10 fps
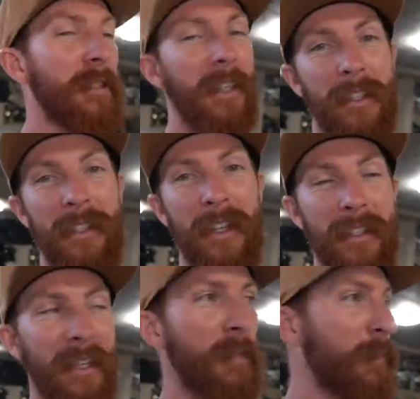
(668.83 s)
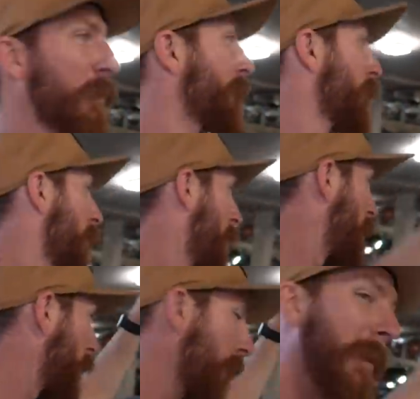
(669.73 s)
sick. The sunset is beautiful.
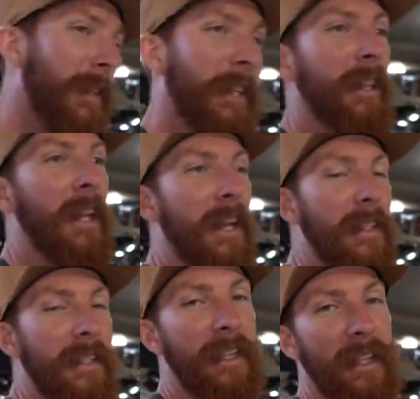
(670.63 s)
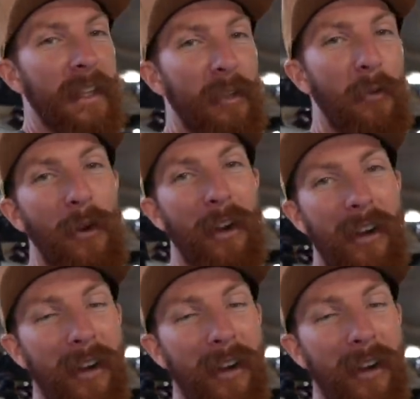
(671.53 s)
We're about to get lines in the water.